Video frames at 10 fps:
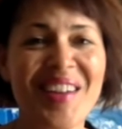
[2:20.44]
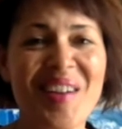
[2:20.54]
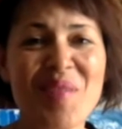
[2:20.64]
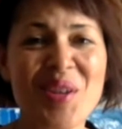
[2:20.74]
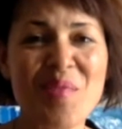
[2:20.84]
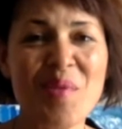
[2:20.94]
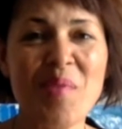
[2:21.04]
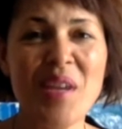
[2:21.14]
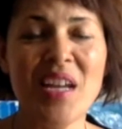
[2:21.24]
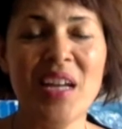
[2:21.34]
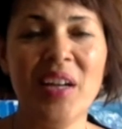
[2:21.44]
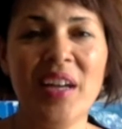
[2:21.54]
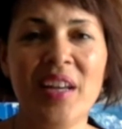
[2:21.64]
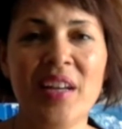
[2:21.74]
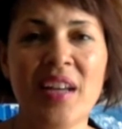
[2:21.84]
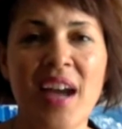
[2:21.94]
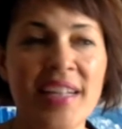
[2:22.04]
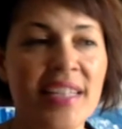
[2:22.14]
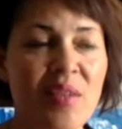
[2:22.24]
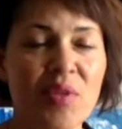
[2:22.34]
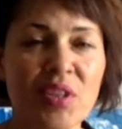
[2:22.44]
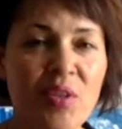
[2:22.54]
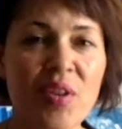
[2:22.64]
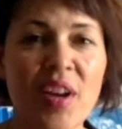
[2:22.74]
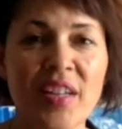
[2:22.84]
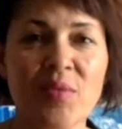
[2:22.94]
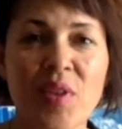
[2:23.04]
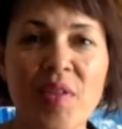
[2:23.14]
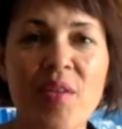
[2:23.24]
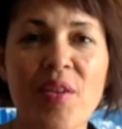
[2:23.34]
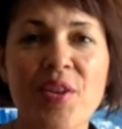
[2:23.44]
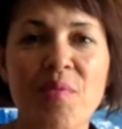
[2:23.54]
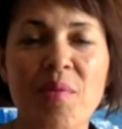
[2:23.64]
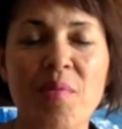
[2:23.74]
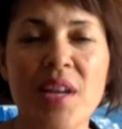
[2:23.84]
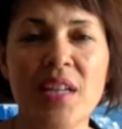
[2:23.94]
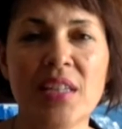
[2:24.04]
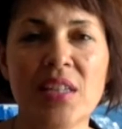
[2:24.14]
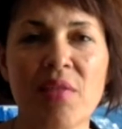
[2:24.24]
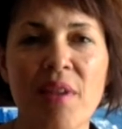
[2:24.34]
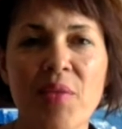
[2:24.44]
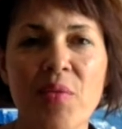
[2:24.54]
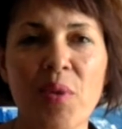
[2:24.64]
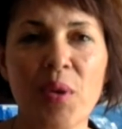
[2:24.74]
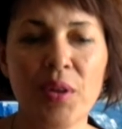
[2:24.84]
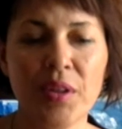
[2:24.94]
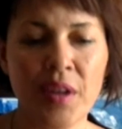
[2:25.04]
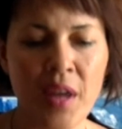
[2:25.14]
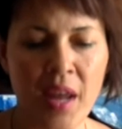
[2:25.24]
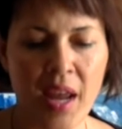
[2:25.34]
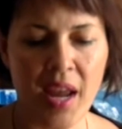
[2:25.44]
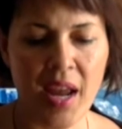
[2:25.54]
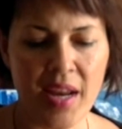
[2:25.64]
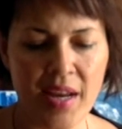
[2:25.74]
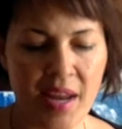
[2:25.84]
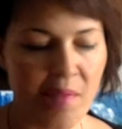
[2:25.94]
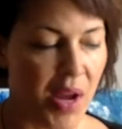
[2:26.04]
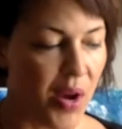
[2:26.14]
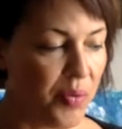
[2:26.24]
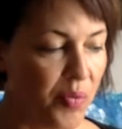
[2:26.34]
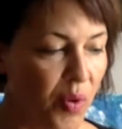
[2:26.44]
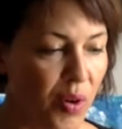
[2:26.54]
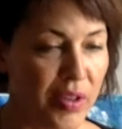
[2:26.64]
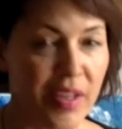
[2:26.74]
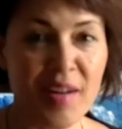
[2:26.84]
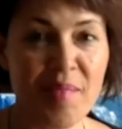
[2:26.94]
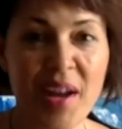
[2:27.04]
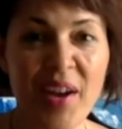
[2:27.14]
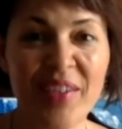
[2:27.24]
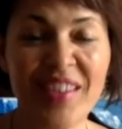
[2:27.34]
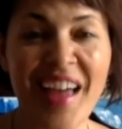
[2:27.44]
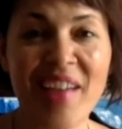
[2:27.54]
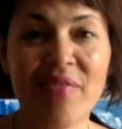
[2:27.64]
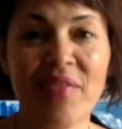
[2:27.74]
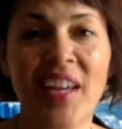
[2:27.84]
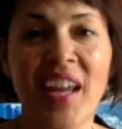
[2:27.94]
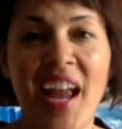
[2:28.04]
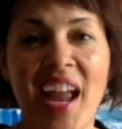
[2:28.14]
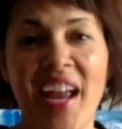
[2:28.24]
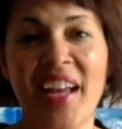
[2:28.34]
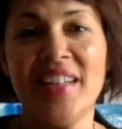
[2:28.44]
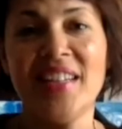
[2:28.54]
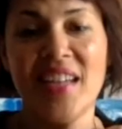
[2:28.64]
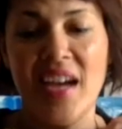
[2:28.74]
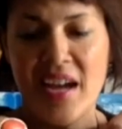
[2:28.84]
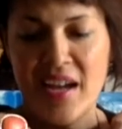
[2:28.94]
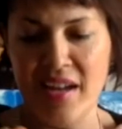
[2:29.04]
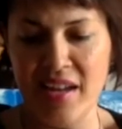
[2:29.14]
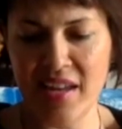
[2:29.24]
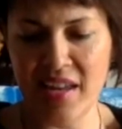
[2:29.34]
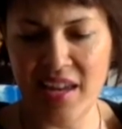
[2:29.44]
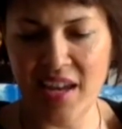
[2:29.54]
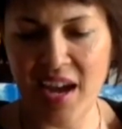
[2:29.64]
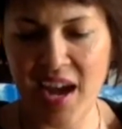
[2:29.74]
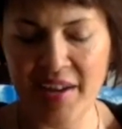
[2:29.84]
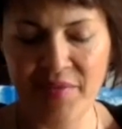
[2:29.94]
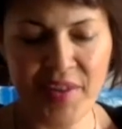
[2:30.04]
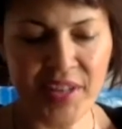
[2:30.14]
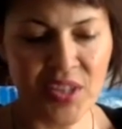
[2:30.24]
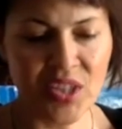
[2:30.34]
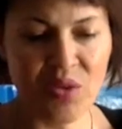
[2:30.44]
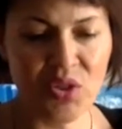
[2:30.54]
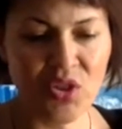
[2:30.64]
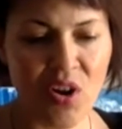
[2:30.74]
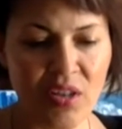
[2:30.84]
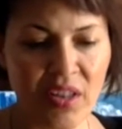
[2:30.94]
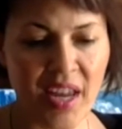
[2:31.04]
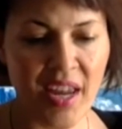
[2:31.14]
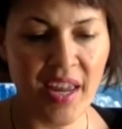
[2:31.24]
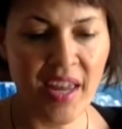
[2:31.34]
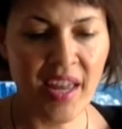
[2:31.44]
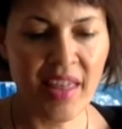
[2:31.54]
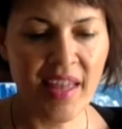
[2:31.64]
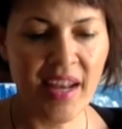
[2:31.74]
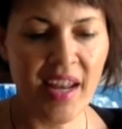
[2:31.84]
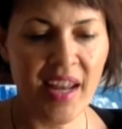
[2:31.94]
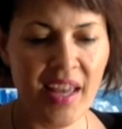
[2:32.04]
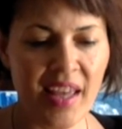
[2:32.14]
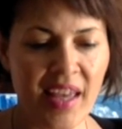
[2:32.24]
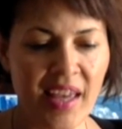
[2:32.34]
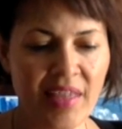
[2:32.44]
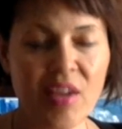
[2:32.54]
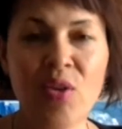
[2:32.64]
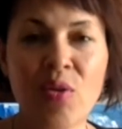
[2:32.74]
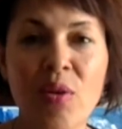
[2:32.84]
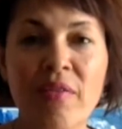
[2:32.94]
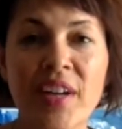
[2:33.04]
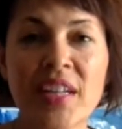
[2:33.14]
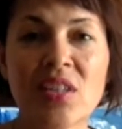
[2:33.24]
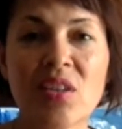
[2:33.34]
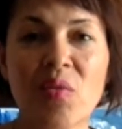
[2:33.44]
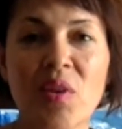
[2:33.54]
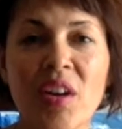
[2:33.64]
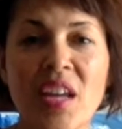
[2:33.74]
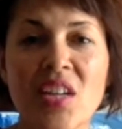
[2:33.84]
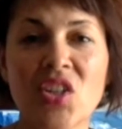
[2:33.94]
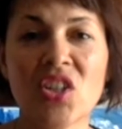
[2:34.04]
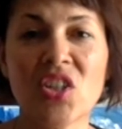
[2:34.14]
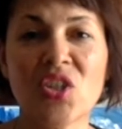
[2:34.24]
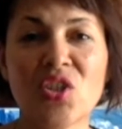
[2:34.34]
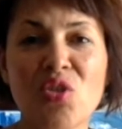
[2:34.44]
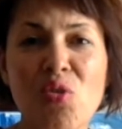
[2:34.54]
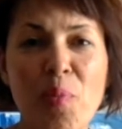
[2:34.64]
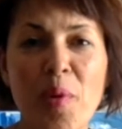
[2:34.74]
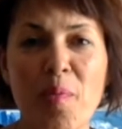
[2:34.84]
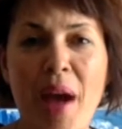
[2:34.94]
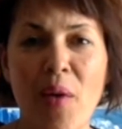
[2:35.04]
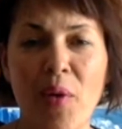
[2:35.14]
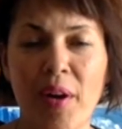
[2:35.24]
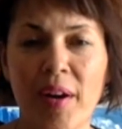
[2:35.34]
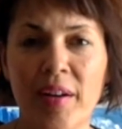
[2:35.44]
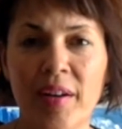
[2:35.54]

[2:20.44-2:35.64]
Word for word: I'm a human being and I see what's going on with other human beings around the world and in my own world and in my own life. And uh, I feel so strongly that at the core of us, we're each a superpower,